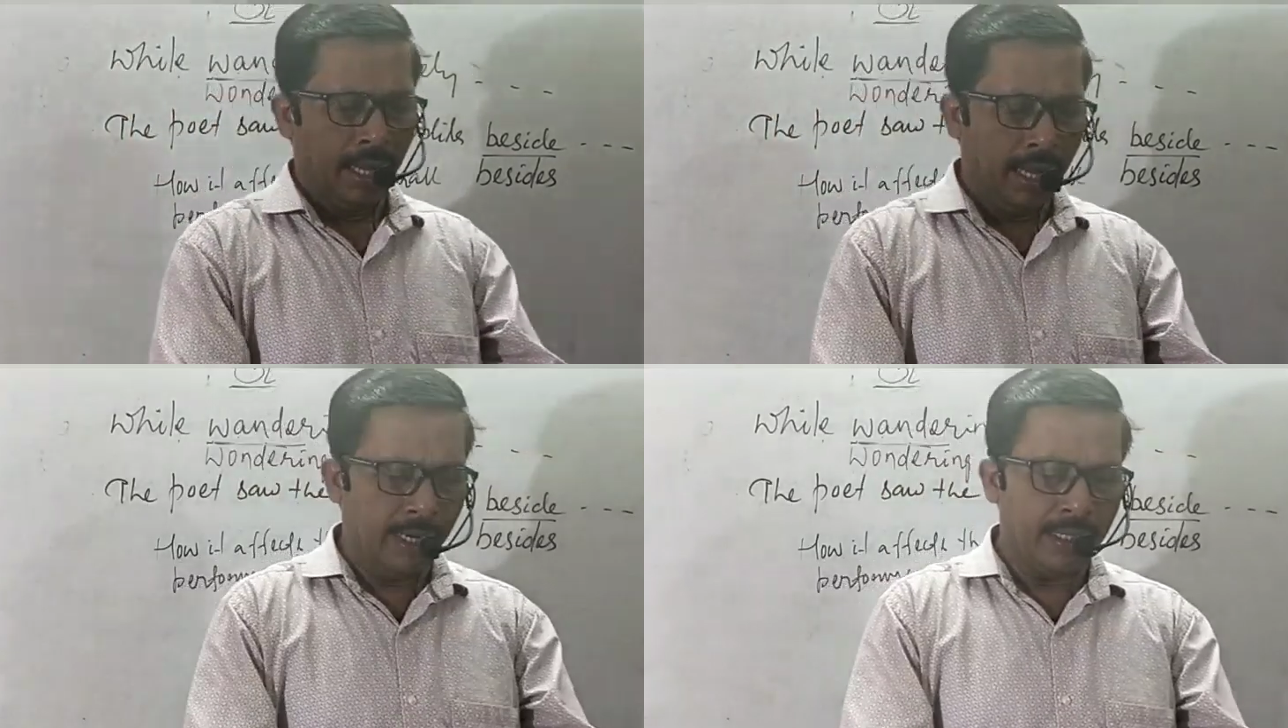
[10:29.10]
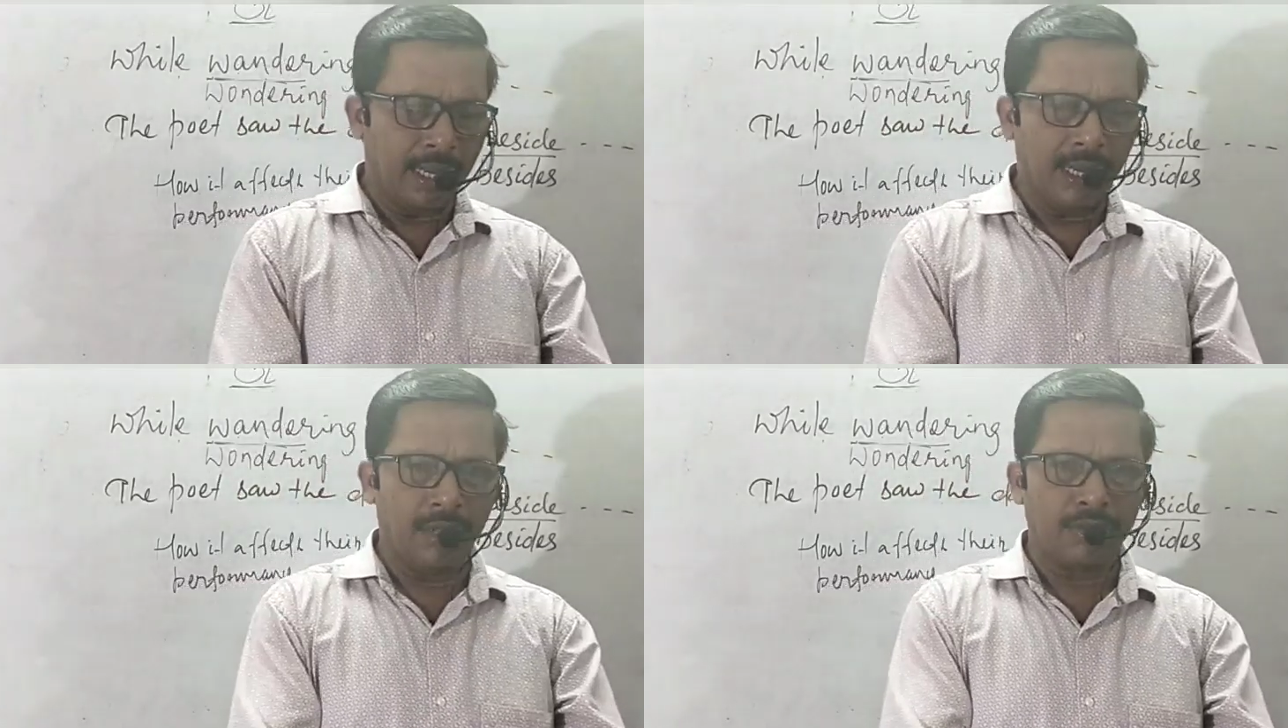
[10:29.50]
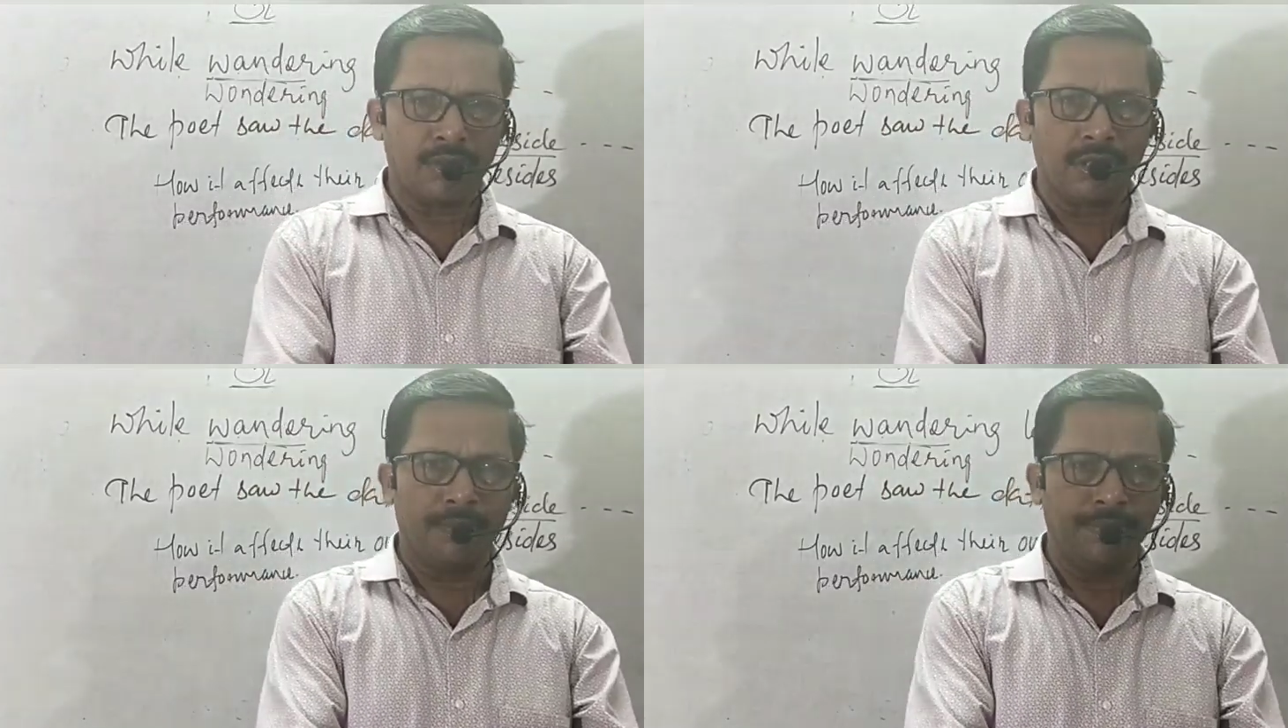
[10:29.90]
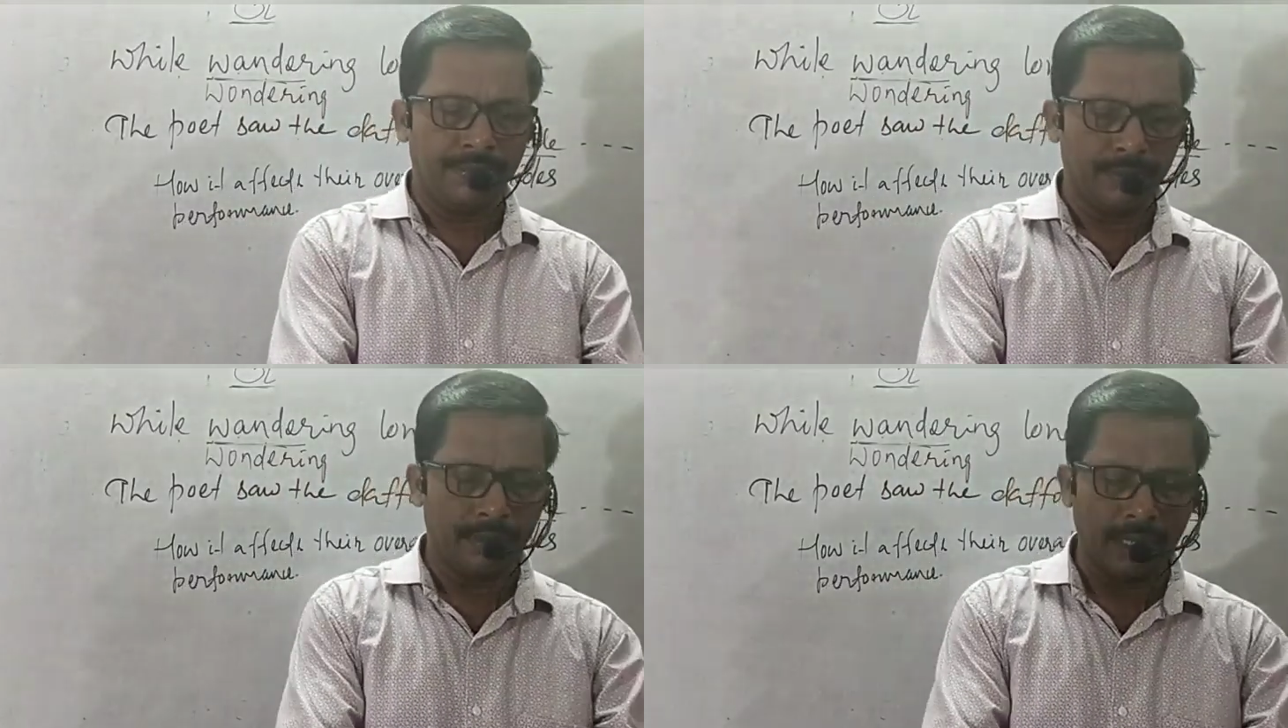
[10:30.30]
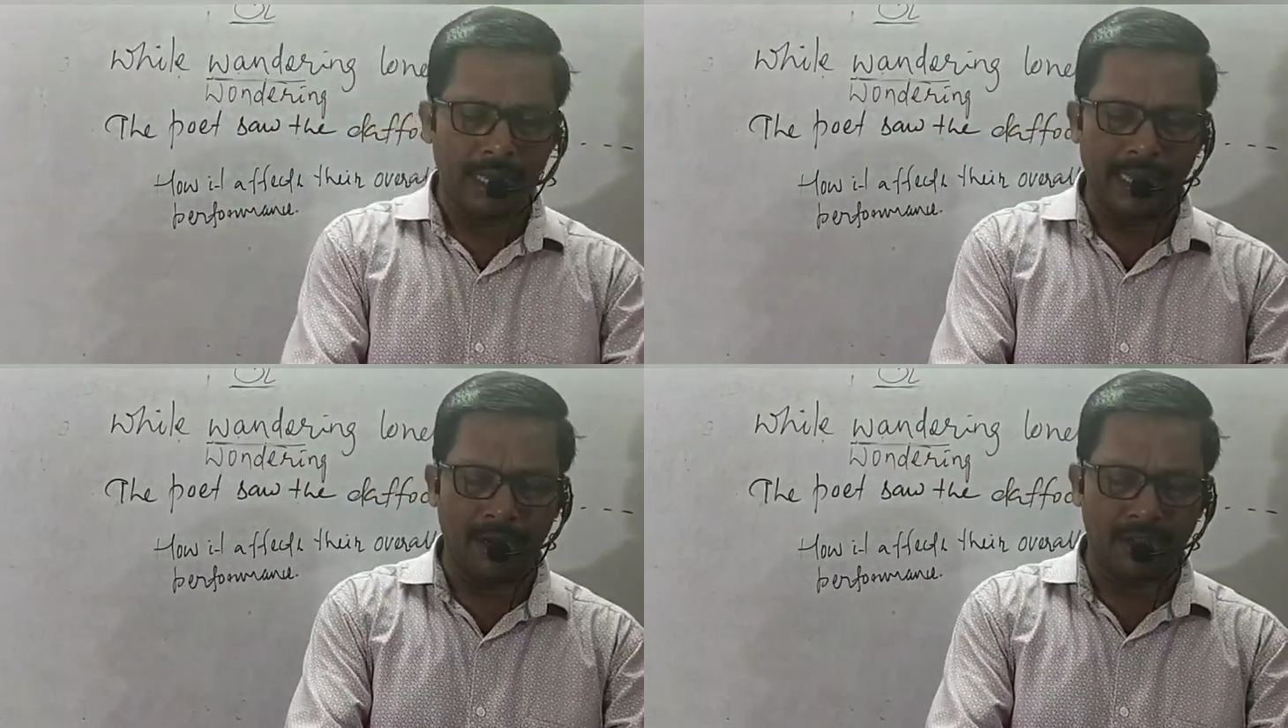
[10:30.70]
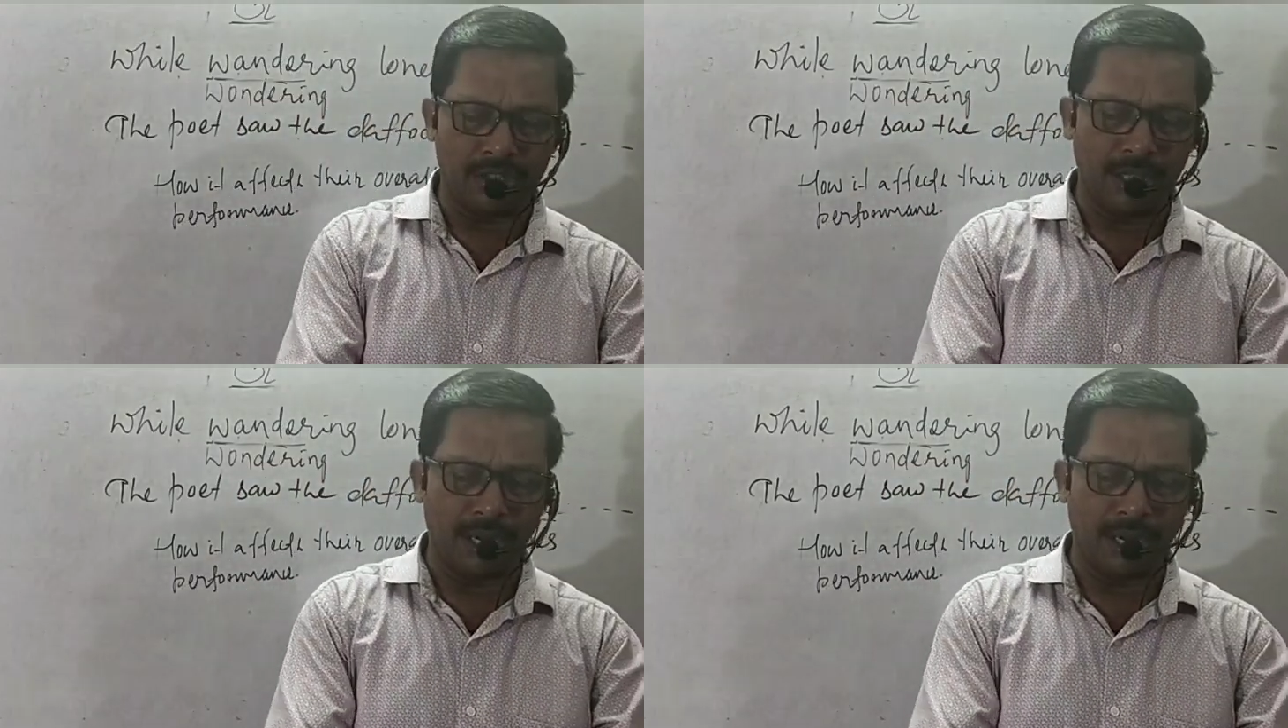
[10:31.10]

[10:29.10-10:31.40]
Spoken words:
And there are also some errors